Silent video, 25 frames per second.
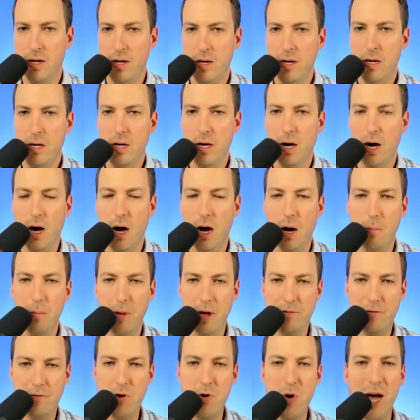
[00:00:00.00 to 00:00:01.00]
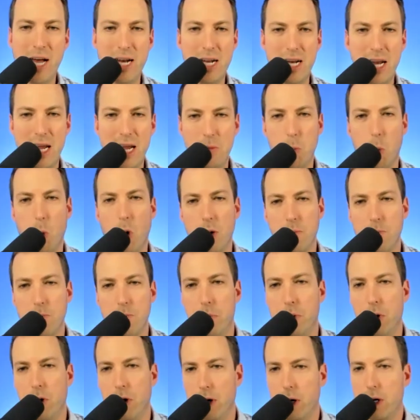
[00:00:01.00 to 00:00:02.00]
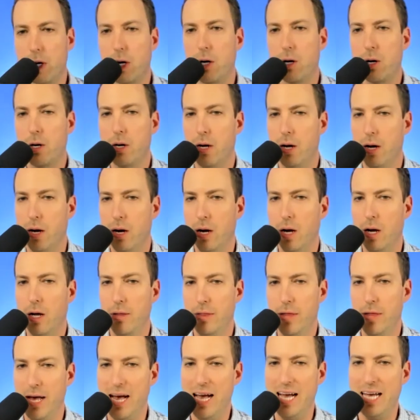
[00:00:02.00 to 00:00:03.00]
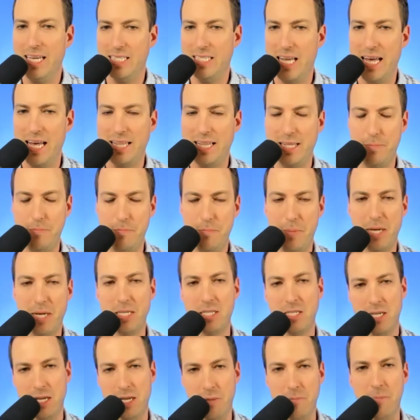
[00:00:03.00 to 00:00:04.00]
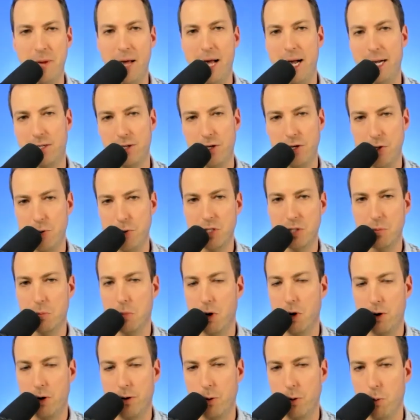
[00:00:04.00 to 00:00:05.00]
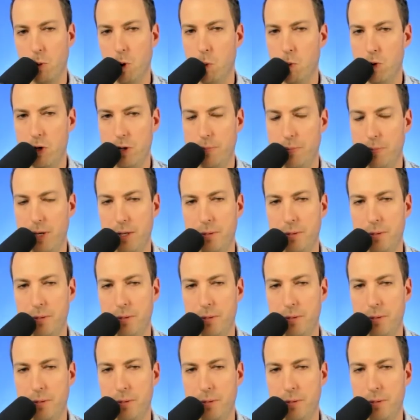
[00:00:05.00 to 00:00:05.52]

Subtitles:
If you had to name one book that has had the biggest impact on you as a marketer, what would it be?